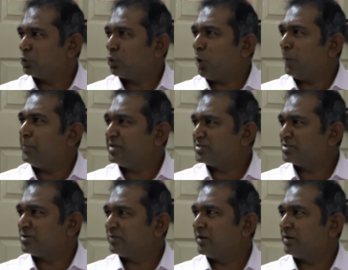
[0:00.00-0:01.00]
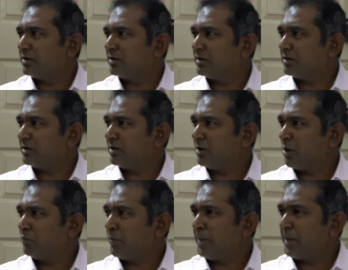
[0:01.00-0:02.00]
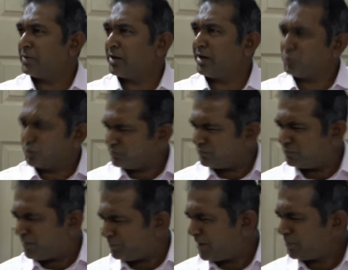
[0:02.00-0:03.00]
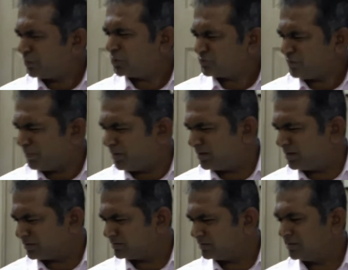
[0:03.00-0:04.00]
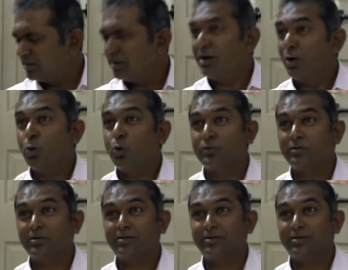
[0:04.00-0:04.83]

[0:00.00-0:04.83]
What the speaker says: torn pieces of a paper, and I thought, the paper looks familiar. Oh.